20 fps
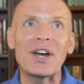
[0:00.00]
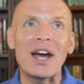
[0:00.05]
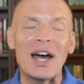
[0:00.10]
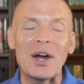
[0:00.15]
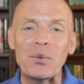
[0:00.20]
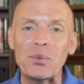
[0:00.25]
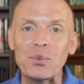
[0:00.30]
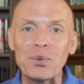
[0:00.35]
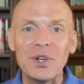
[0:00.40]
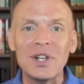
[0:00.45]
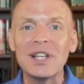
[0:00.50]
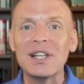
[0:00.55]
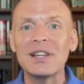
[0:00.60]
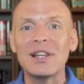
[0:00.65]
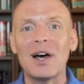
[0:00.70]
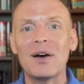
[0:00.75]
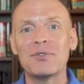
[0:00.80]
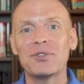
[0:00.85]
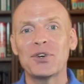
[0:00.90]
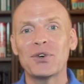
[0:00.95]
I really
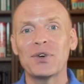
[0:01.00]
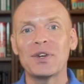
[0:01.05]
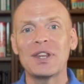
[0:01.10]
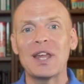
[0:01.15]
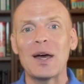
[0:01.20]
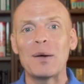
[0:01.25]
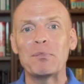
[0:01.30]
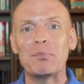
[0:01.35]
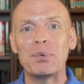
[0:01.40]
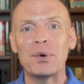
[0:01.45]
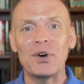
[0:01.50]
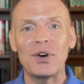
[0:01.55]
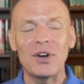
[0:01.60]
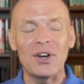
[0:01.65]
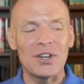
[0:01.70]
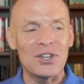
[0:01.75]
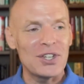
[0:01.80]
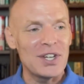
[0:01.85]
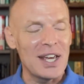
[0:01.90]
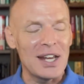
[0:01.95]
loved her in that
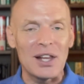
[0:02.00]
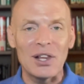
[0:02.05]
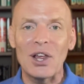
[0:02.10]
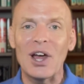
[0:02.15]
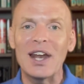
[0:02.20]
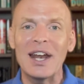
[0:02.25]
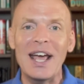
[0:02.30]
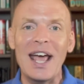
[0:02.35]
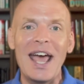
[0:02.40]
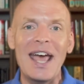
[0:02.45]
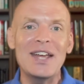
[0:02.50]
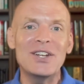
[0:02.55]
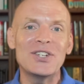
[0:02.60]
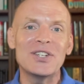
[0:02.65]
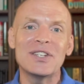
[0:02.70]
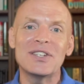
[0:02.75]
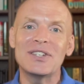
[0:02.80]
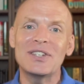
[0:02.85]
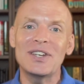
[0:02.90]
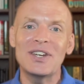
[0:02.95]
book. She had a lot of
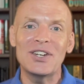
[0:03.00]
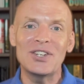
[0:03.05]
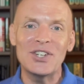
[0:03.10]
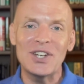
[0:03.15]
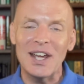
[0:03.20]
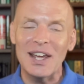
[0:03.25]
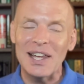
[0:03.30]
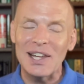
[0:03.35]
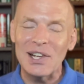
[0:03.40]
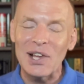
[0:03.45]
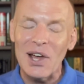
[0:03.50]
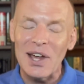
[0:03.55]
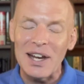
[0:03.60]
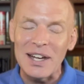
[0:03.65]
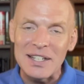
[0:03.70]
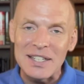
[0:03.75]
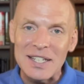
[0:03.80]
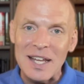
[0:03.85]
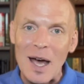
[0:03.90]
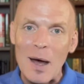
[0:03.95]
agency. She had a lot
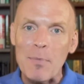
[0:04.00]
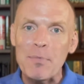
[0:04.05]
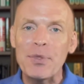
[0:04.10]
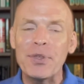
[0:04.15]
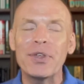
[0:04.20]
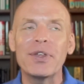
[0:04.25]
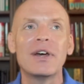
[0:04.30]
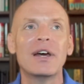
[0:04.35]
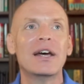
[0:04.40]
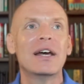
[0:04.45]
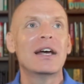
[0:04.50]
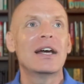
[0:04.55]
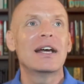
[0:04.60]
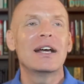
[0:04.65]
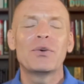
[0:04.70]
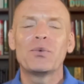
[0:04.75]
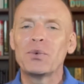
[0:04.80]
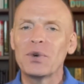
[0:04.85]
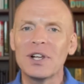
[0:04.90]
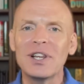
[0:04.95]
of depth.
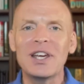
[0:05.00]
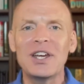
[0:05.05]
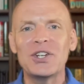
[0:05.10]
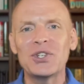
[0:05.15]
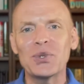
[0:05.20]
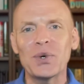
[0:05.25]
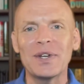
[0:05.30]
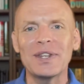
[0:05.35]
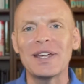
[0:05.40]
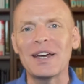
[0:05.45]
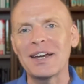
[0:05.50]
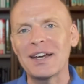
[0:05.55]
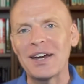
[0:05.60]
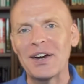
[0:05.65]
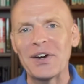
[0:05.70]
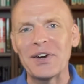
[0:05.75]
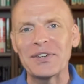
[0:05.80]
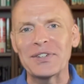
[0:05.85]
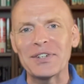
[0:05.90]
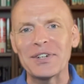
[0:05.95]
Really enjoyed that
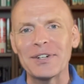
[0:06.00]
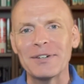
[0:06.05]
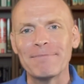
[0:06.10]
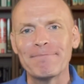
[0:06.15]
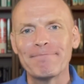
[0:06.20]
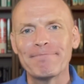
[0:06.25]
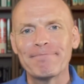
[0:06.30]
character.